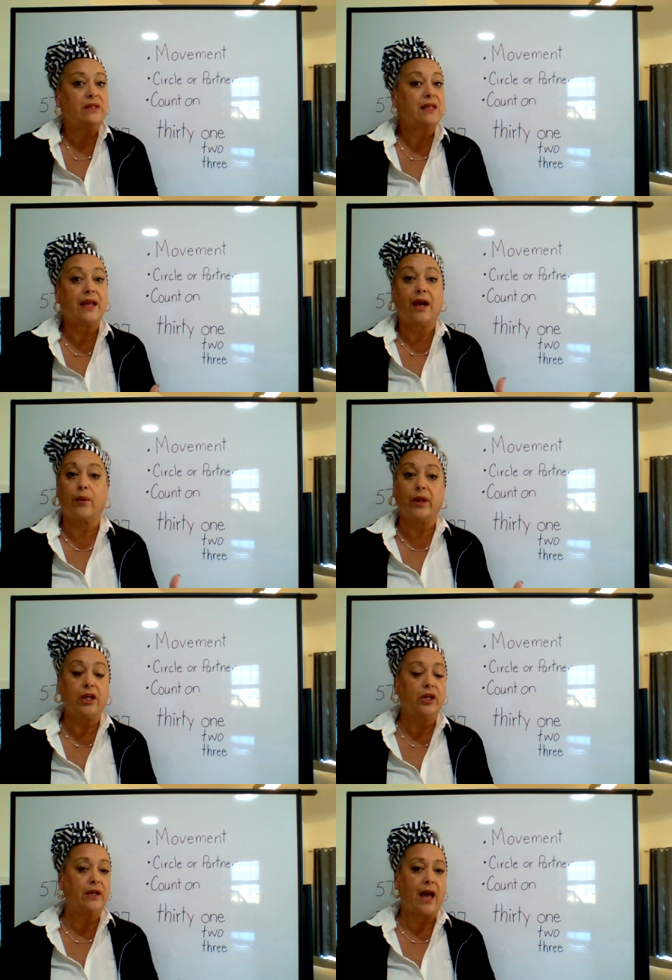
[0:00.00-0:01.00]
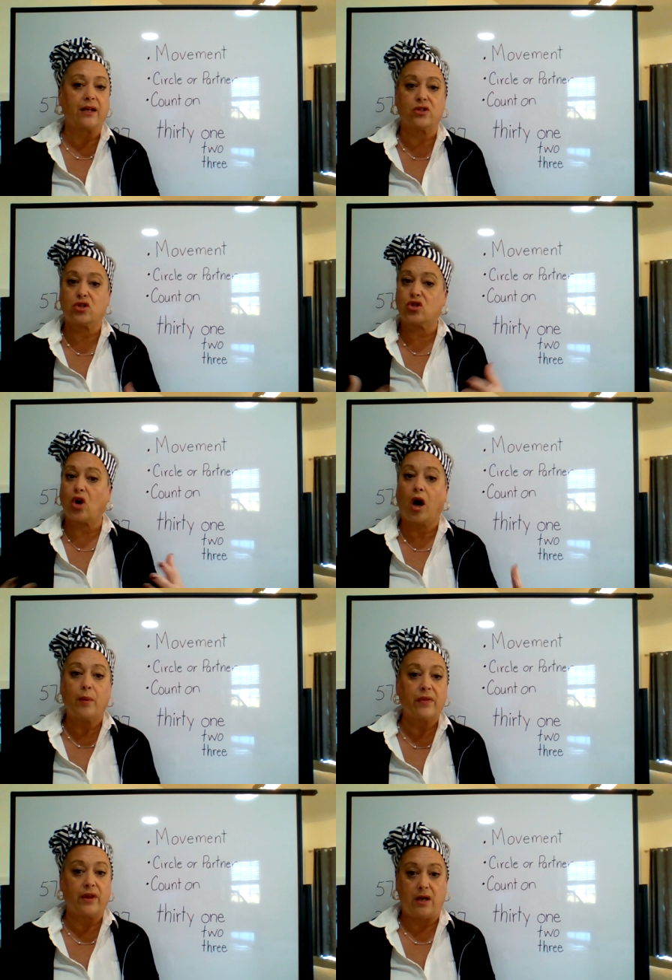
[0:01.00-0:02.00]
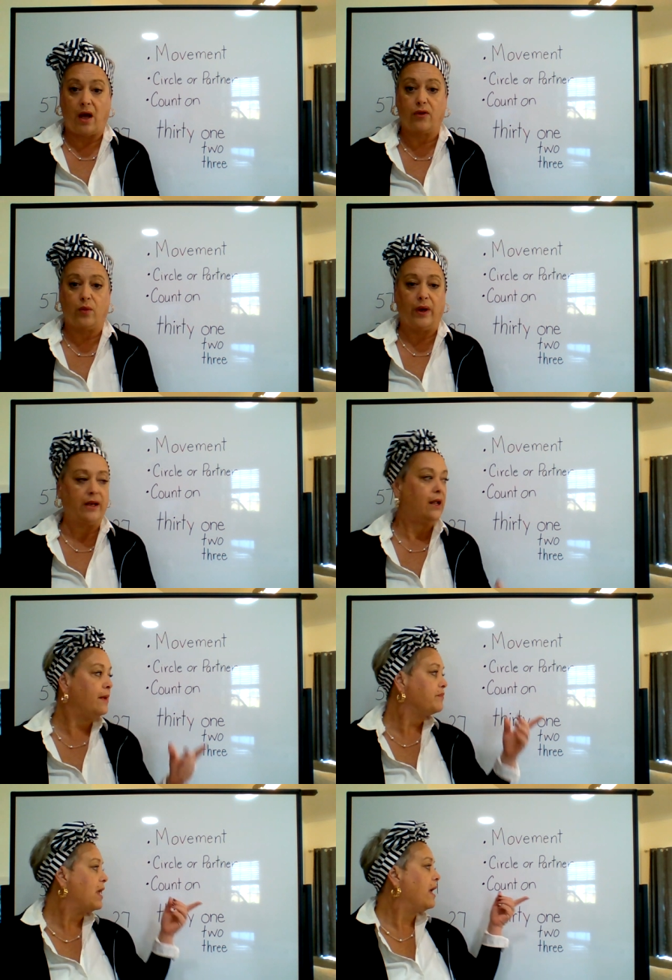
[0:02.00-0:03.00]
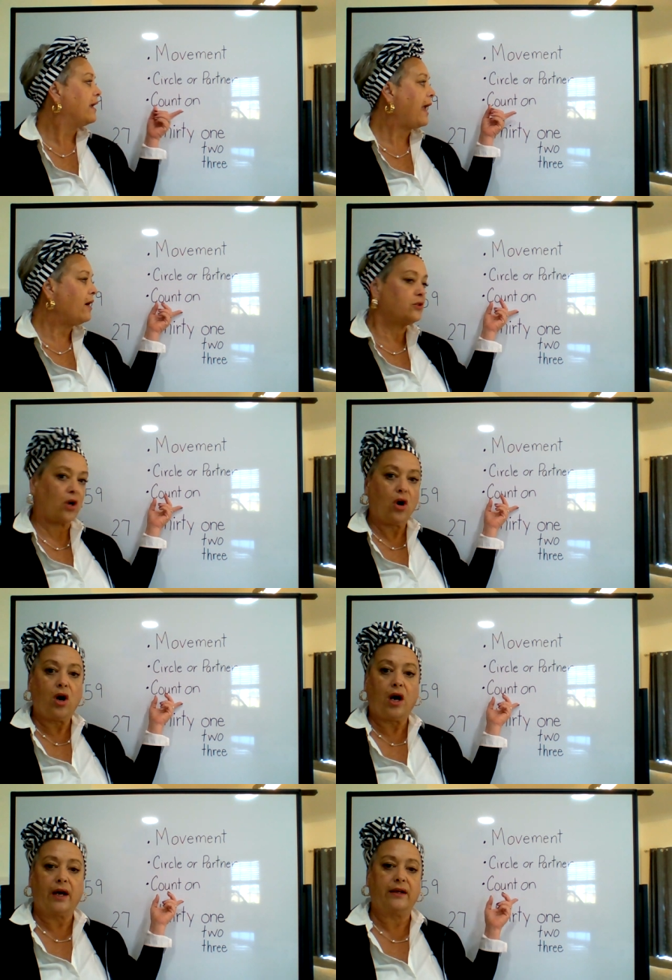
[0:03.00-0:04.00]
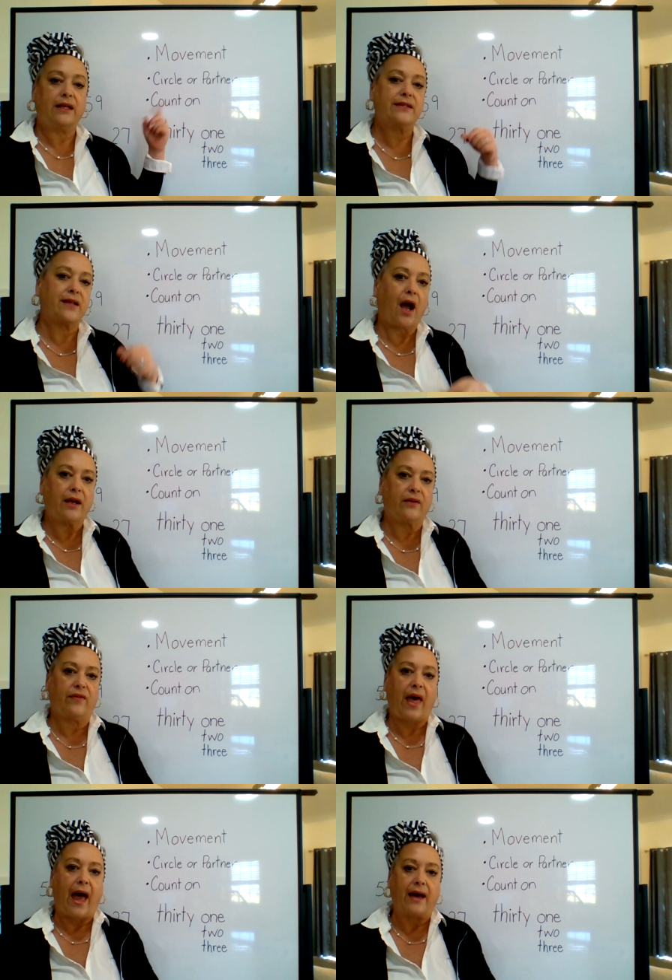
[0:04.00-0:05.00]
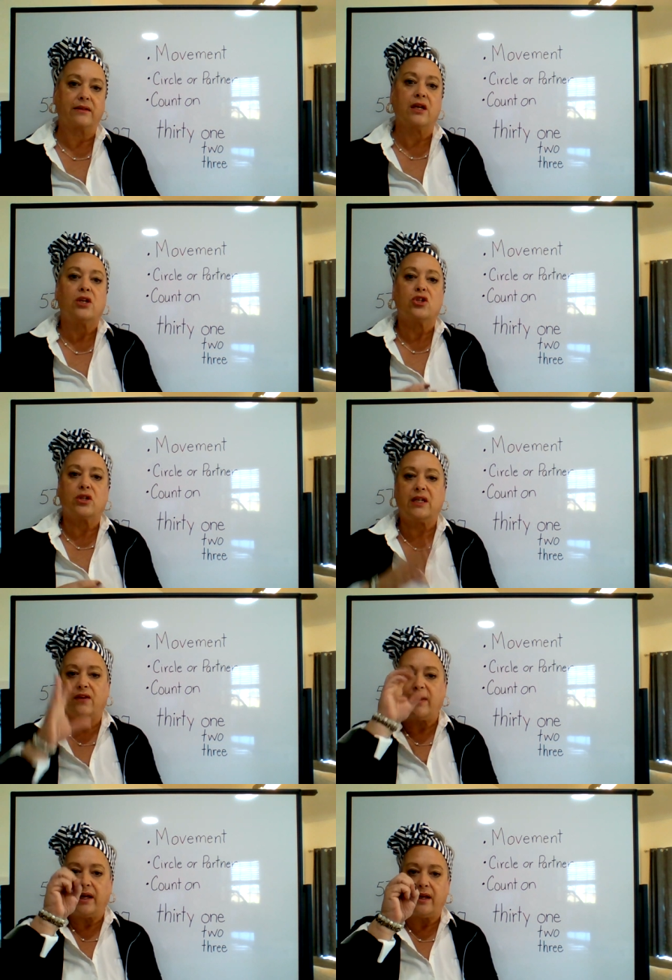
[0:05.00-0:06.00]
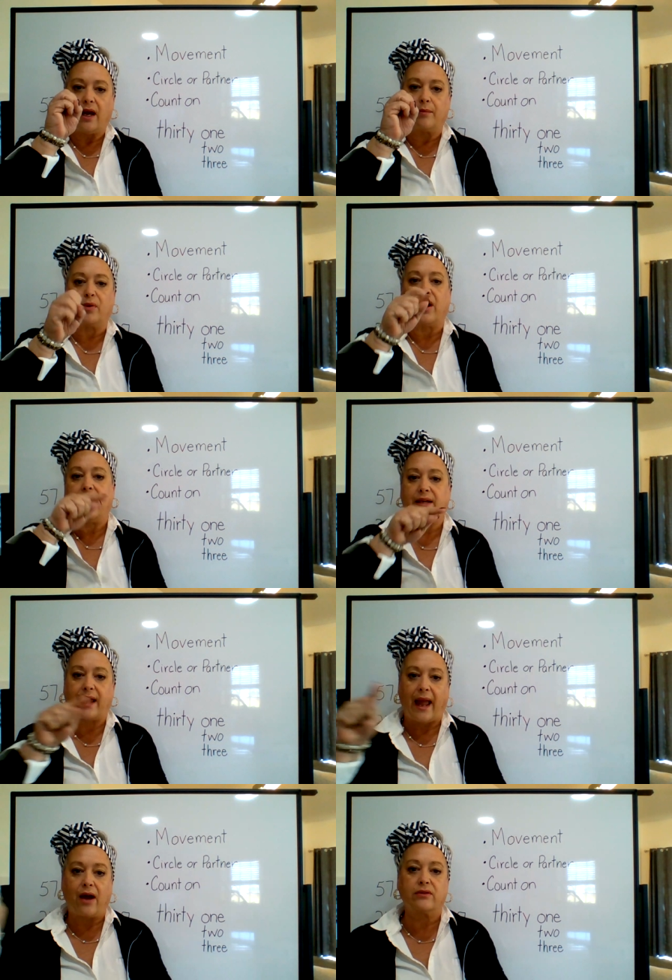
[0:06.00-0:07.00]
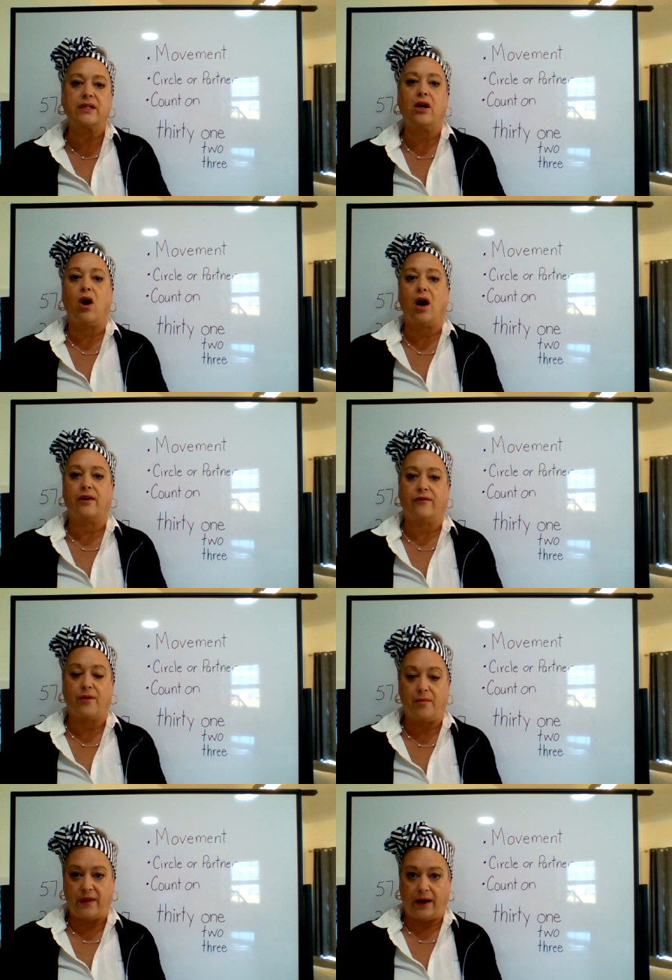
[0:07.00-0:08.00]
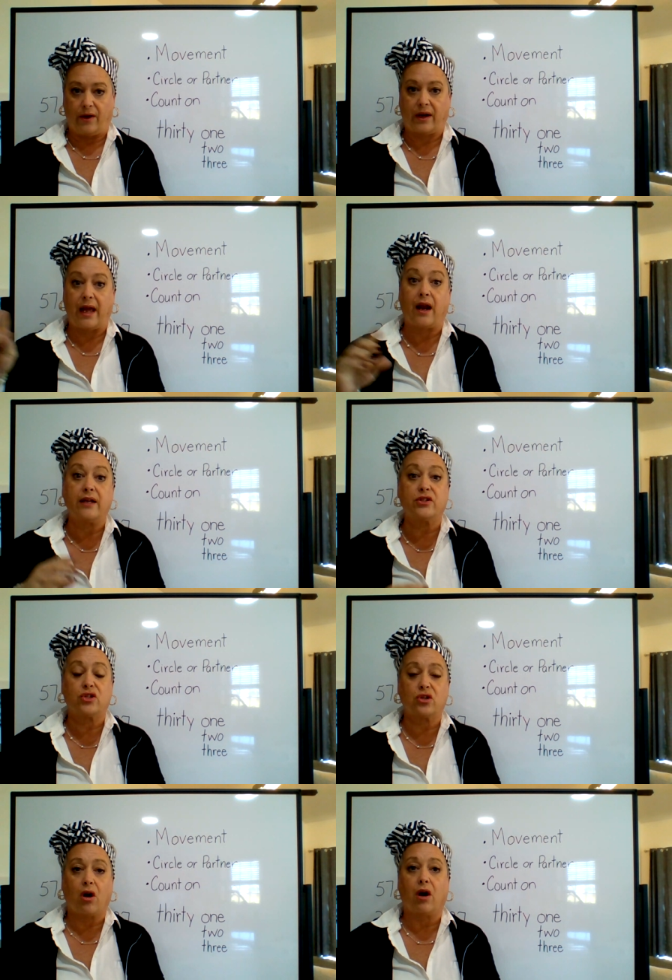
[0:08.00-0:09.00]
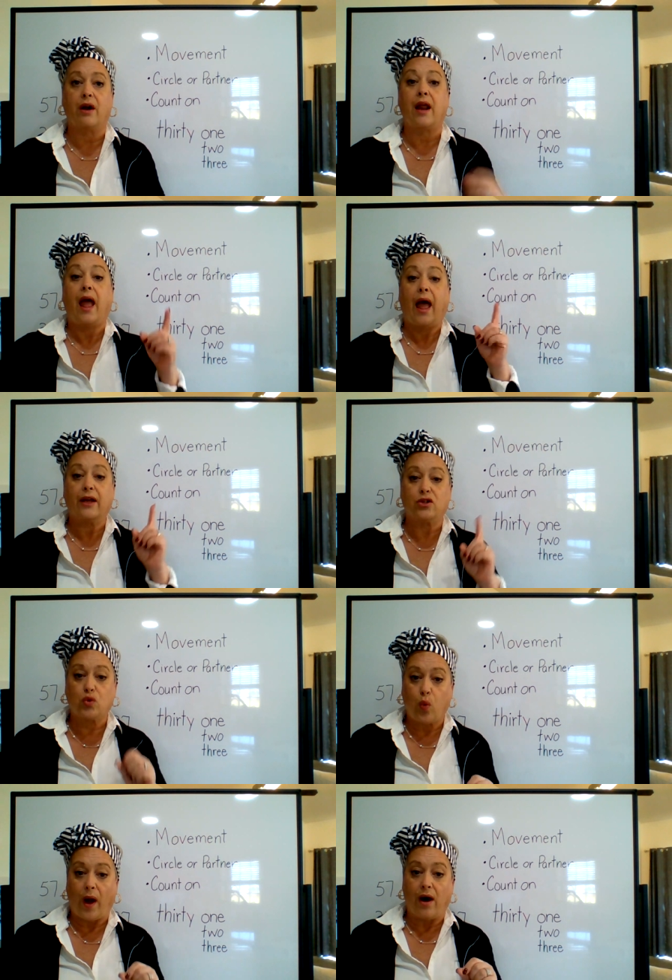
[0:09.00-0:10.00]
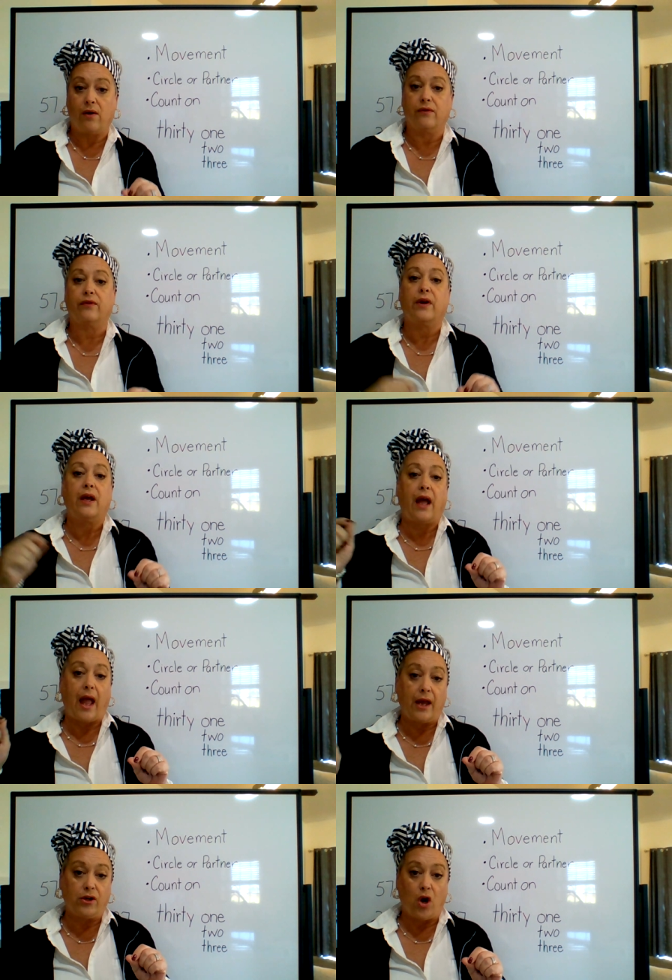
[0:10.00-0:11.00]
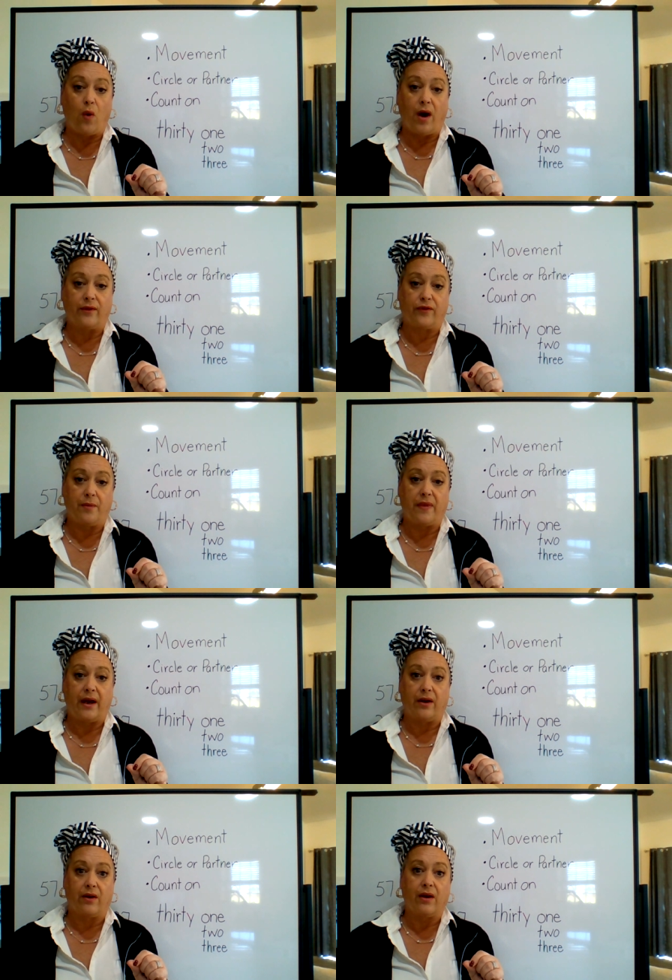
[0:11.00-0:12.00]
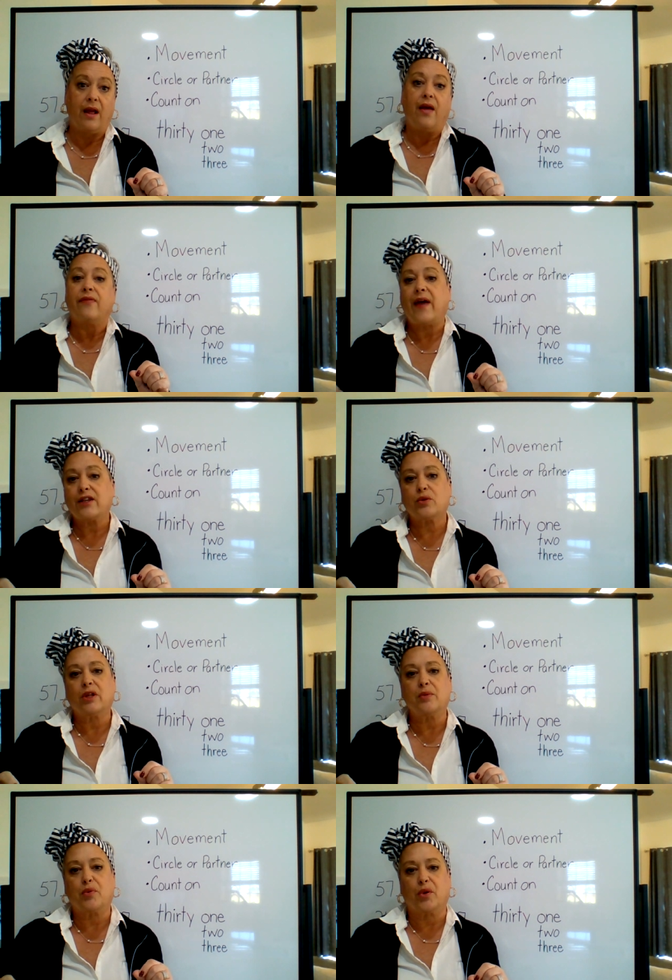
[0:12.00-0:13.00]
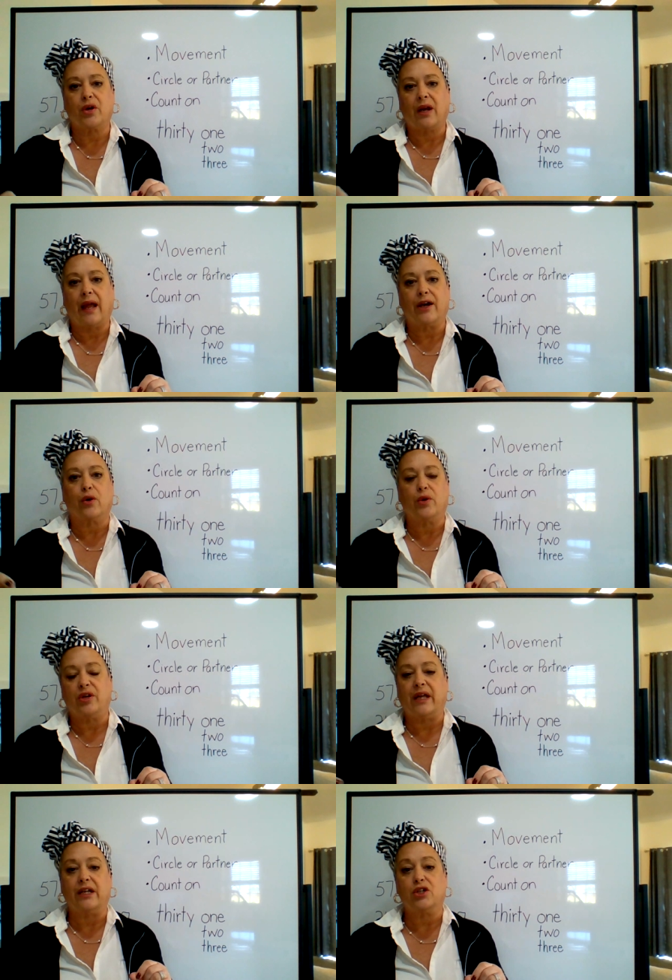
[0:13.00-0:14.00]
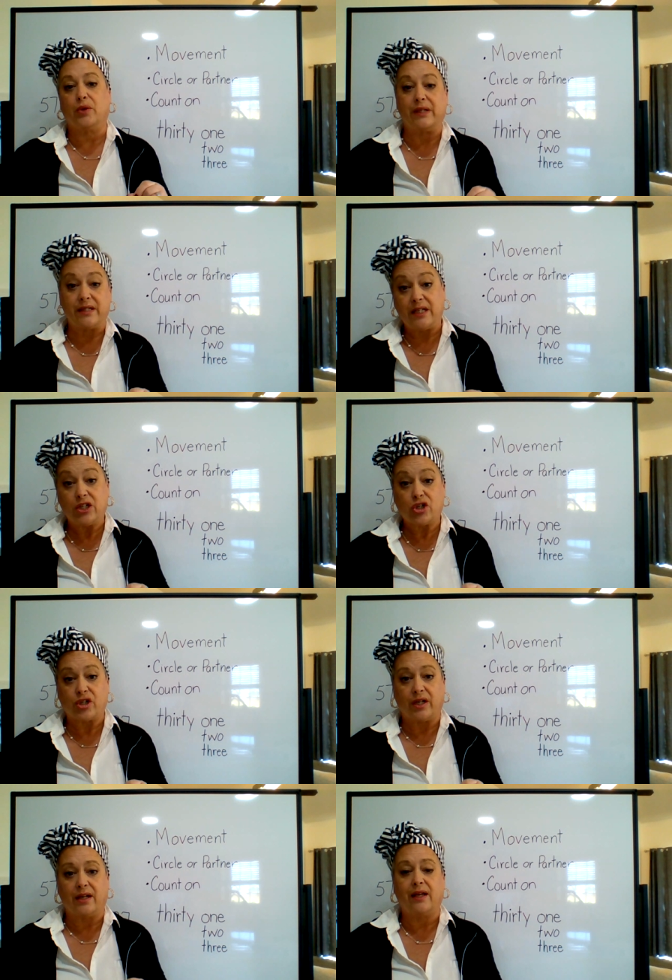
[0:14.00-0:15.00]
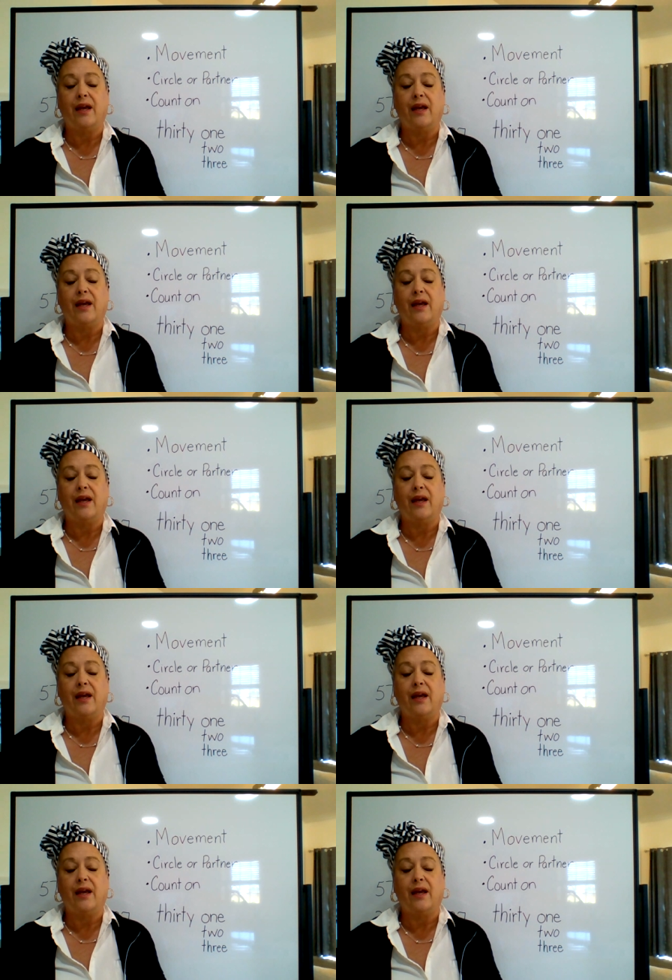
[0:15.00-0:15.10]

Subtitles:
they get really good at it, start with another one. Count on is kind of that. Giving a number and counting on from there. Can I start at 12 and go on from there? That's really important later when you get into addition